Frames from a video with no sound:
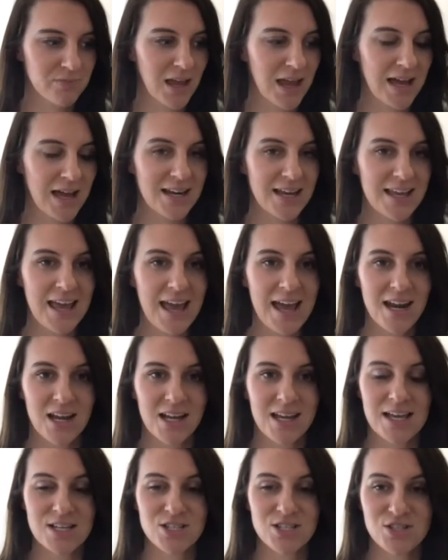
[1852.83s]
And again, I
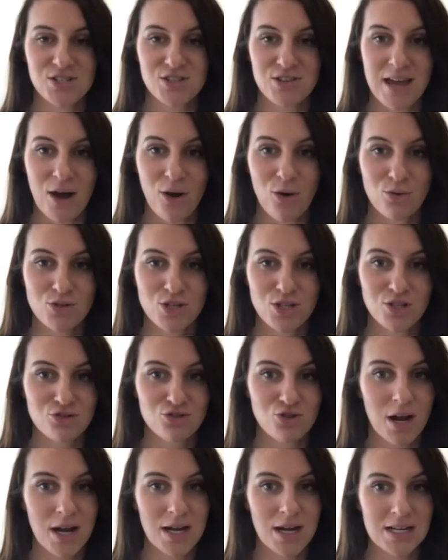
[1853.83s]
guess as you get older, you
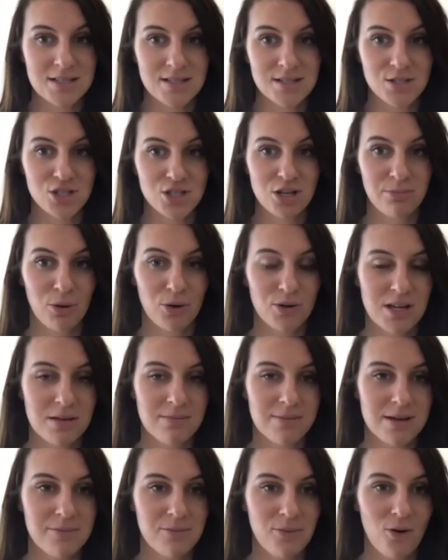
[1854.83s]
try and listen to your body a
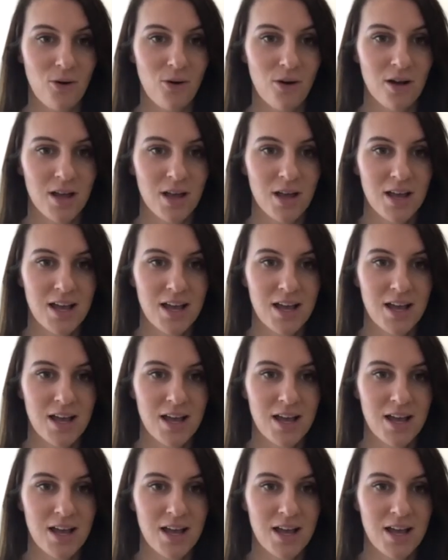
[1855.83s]
bit more